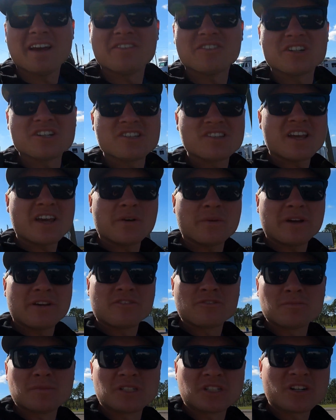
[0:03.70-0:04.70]
ever stay away
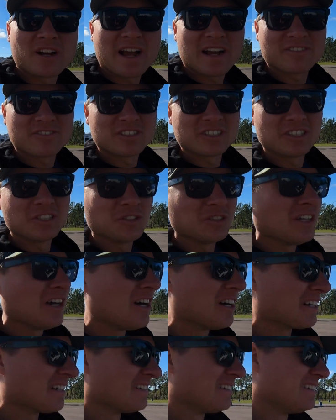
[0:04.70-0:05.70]
from the track for too
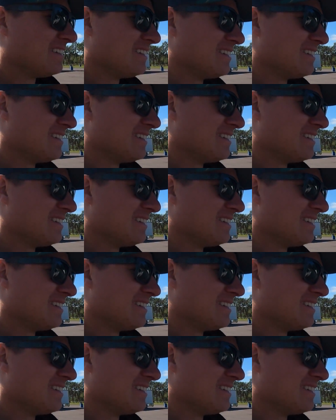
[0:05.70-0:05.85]
long.